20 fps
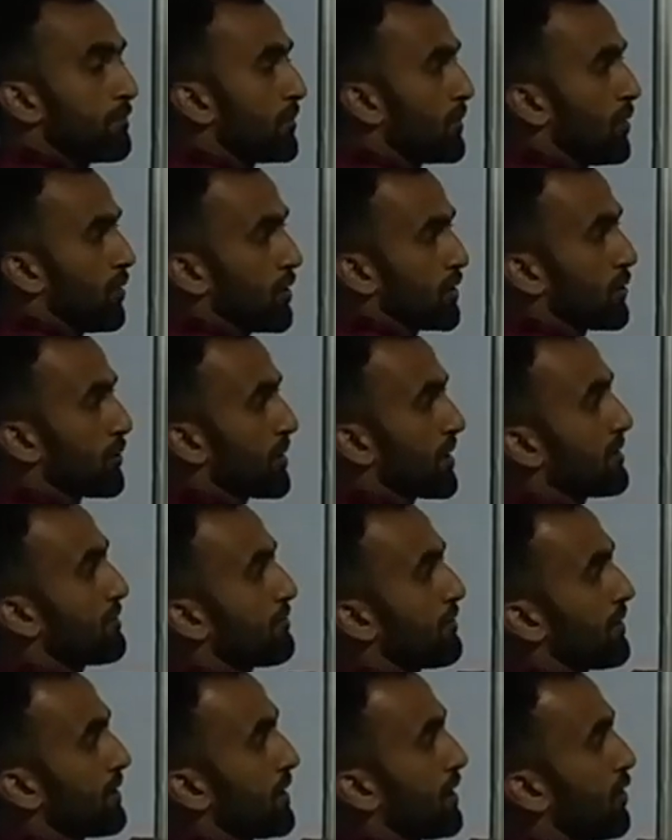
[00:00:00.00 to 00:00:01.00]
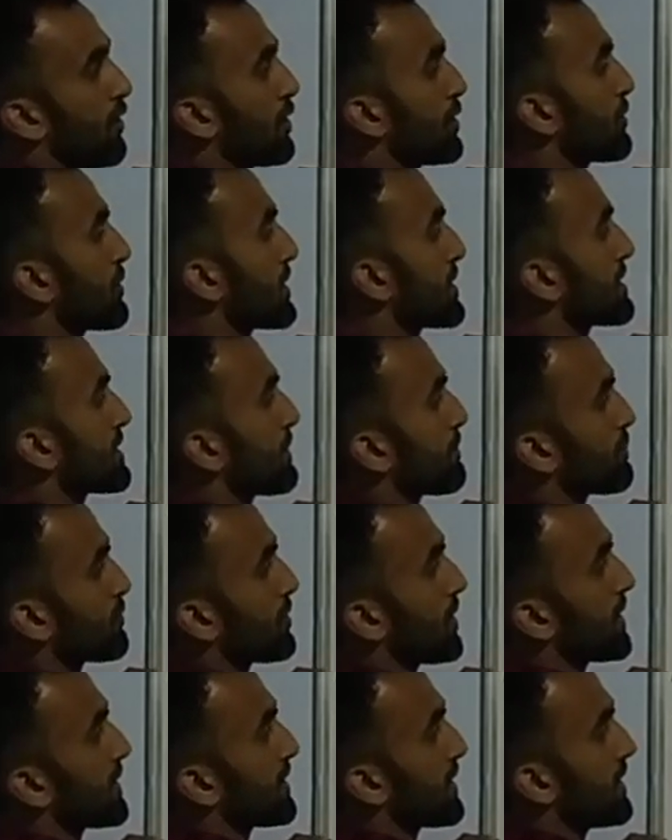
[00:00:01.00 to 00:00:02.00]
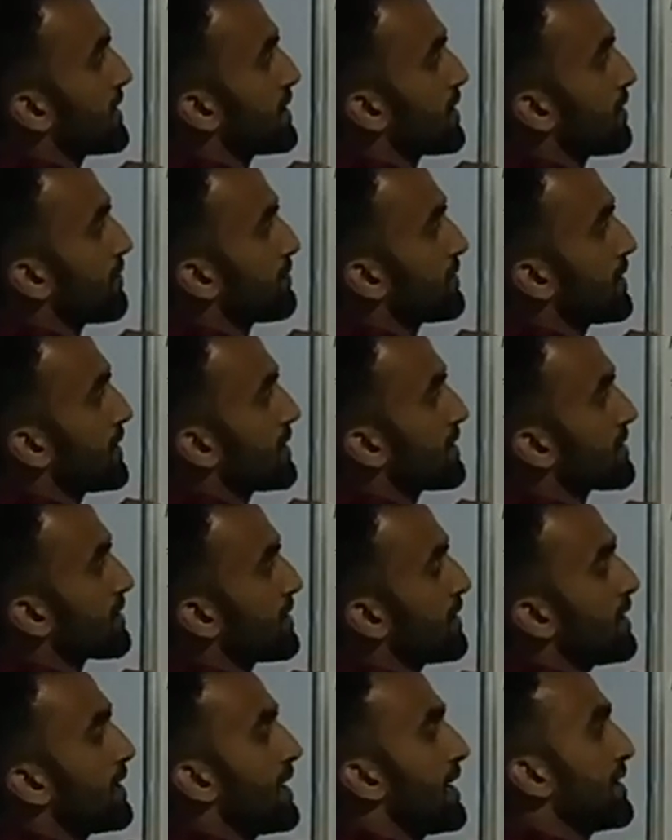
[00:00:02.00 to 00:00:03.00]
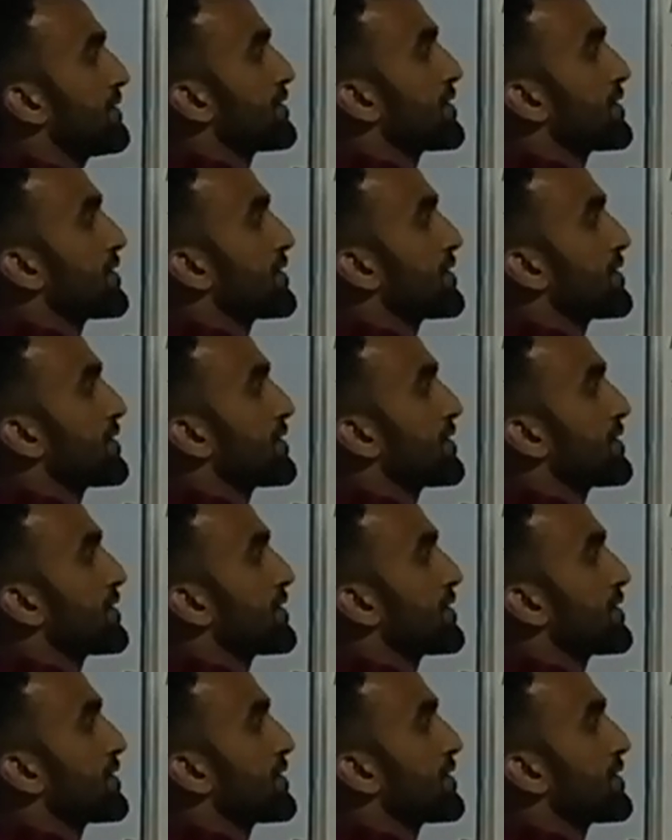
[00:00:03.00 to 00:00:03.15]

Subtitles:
Or you can subtract area of this and